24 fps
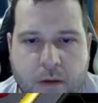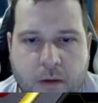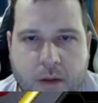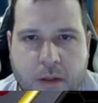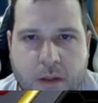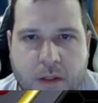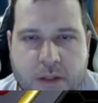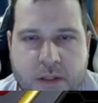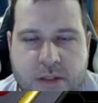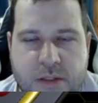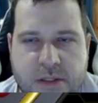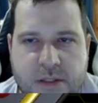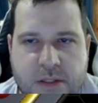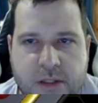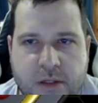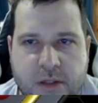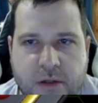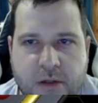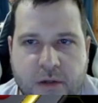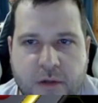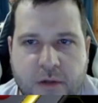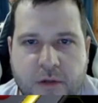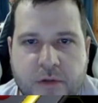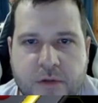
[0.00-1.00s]

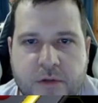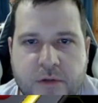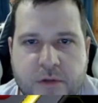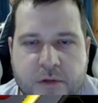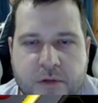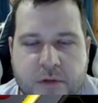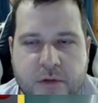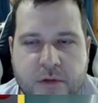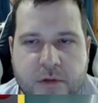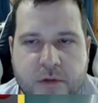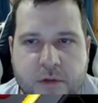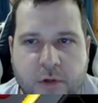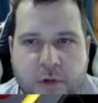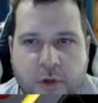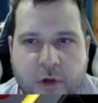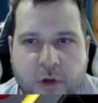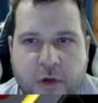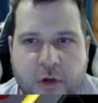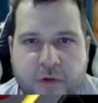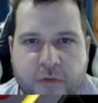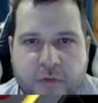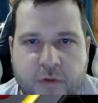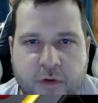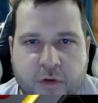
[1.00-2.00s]
Concealed,
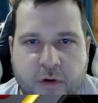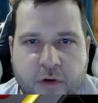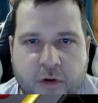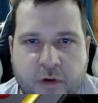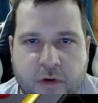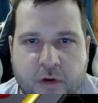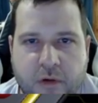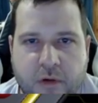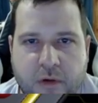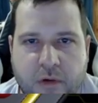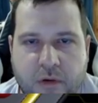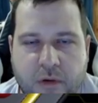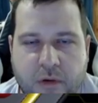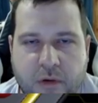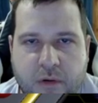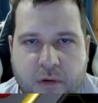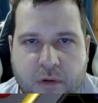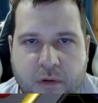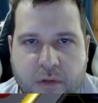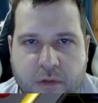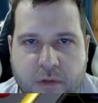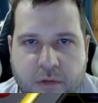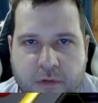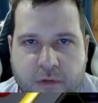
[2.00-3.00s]
looking for
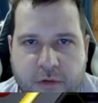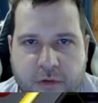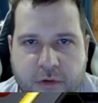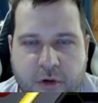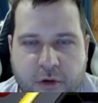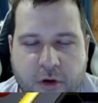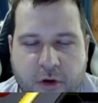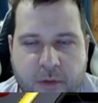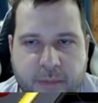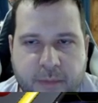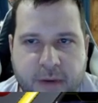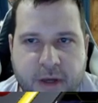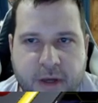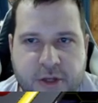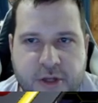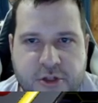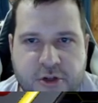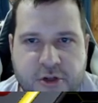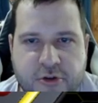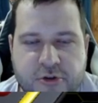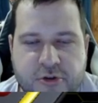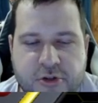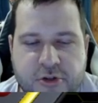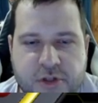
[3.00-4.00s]
Dark Patch,
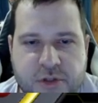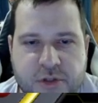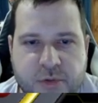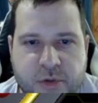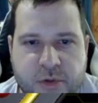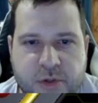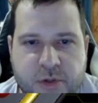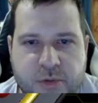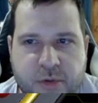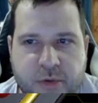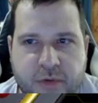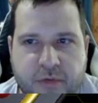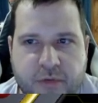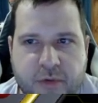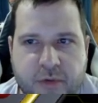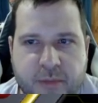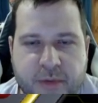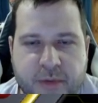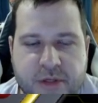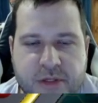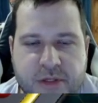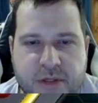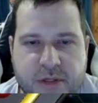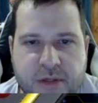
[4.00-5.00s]
energy switch, whatever they're
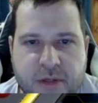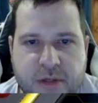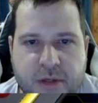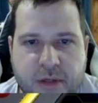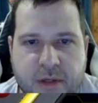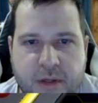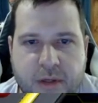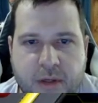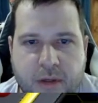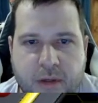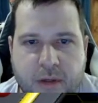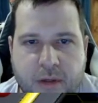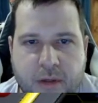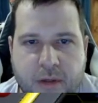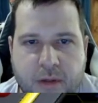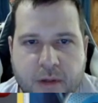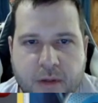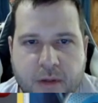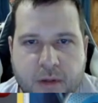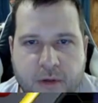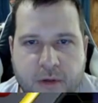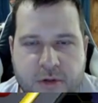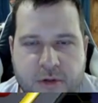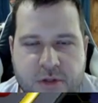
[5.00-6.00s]
missing.
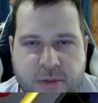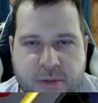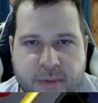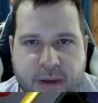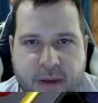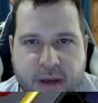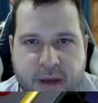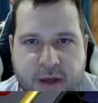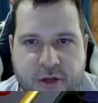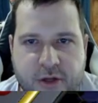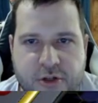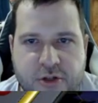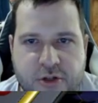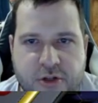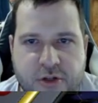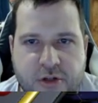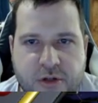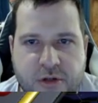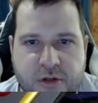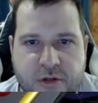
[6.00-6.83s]
There's the patch.